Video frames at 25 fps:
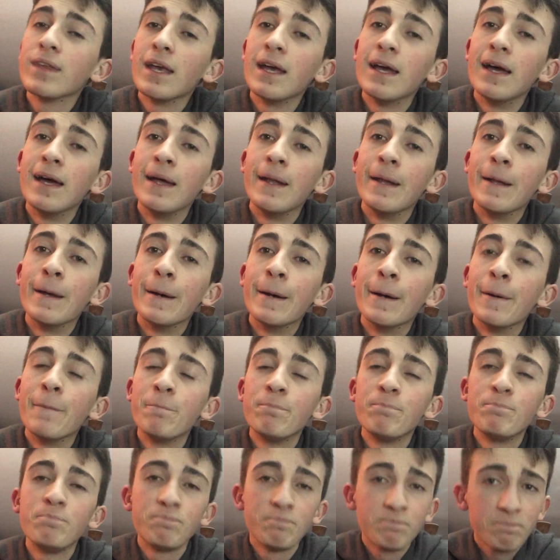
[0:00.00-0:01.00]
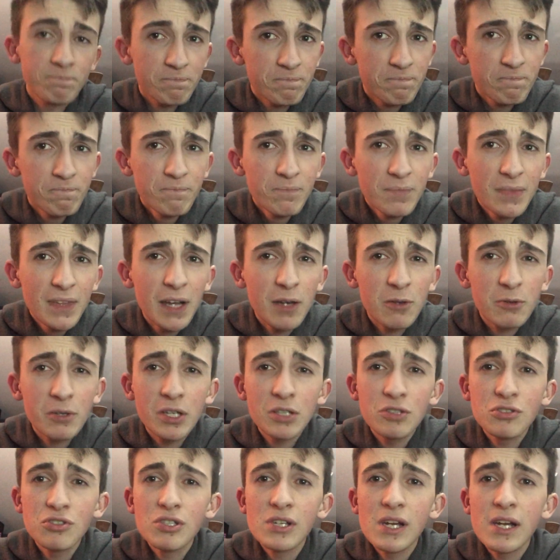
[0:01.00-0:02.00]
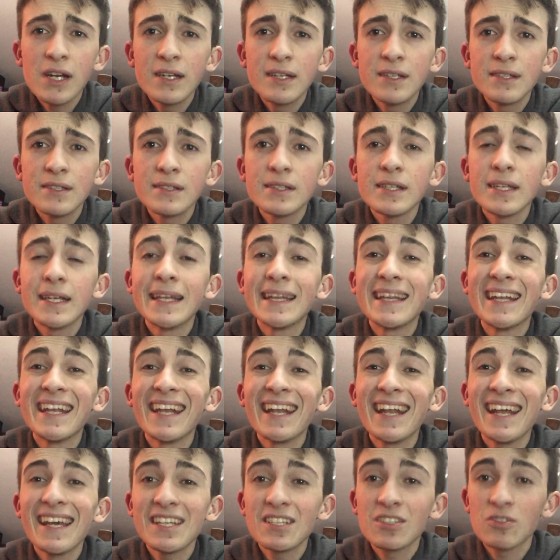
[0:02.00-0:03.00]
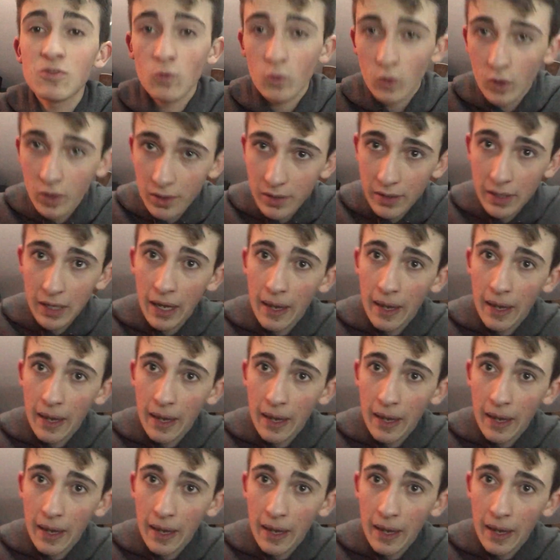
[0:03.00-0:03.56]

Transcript: And I'll catch you guys in the next one.